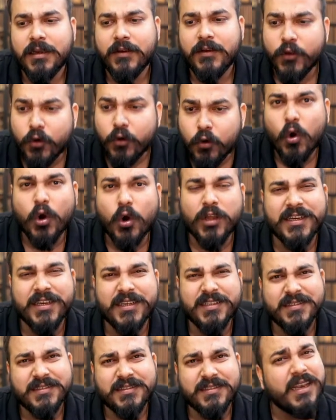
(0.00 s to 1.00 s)
If you know
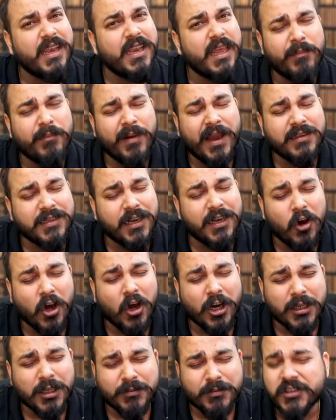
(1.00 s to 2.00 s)
this, the Bayes
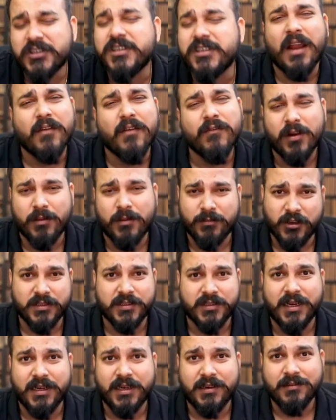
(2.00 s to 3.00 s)
algorithm is done from
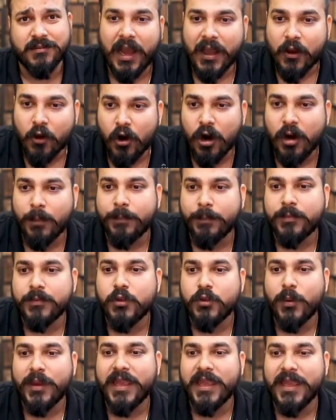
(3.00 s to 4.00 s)
your side. So I hope
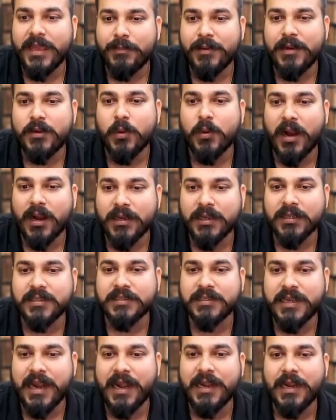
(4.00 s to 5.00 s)
you were able to
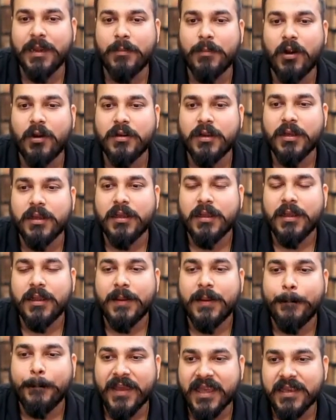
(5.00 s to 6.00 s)
understand about
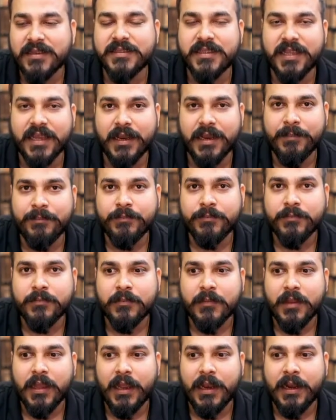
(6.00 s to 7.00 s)
Bayes' theorem
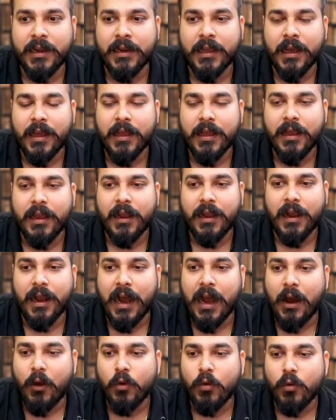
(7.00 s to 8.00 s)
and
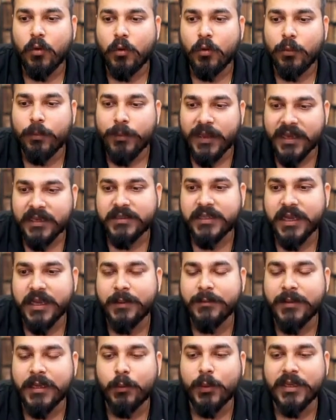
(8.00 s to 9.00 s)
how Bayes'
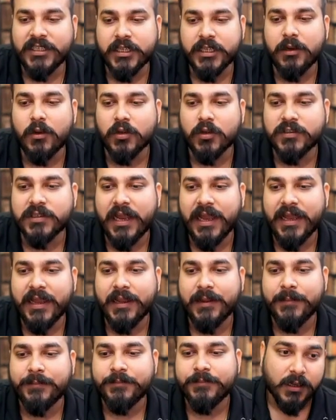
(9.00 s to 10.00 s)
theorem equation looks
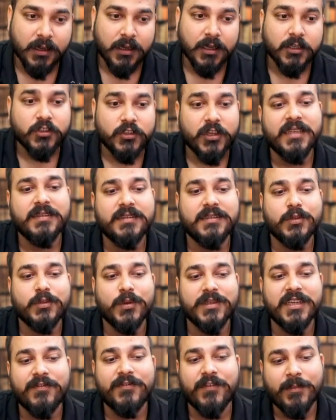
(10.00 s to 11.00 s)
like. So yes, this
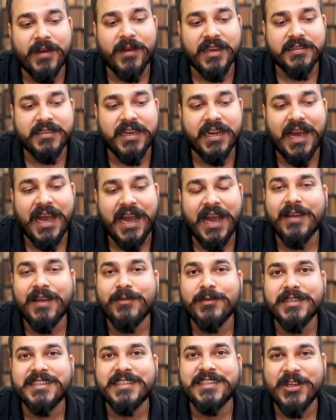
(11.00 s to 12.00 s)
was it from my side. I
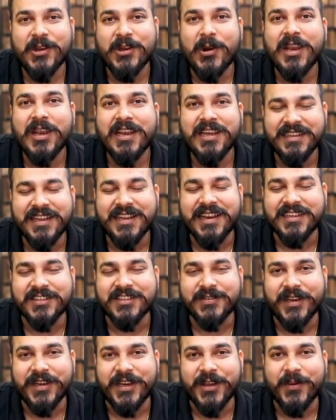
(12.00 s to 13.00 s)
will see you all in the
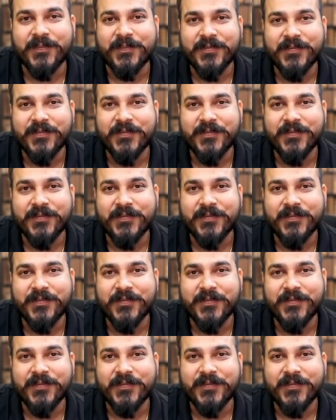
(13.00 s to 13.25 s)
next video.